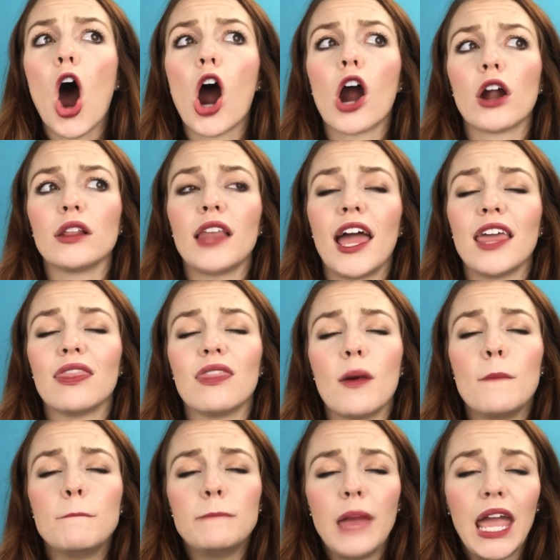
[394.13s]
are like
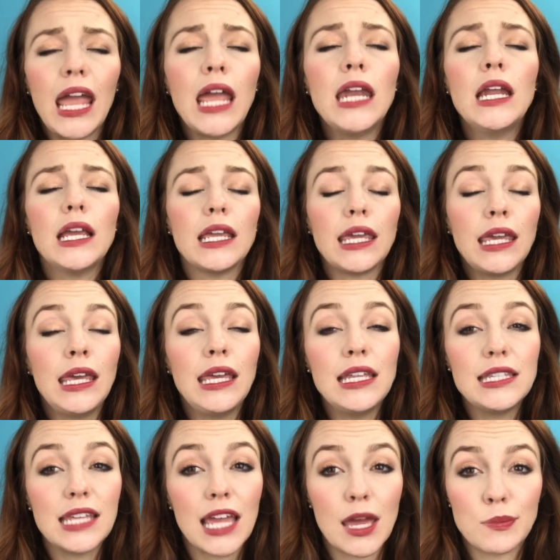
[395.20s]
the main
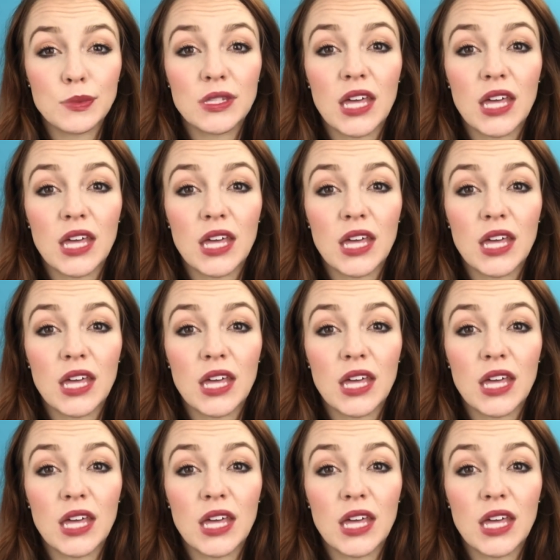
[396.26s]
key tips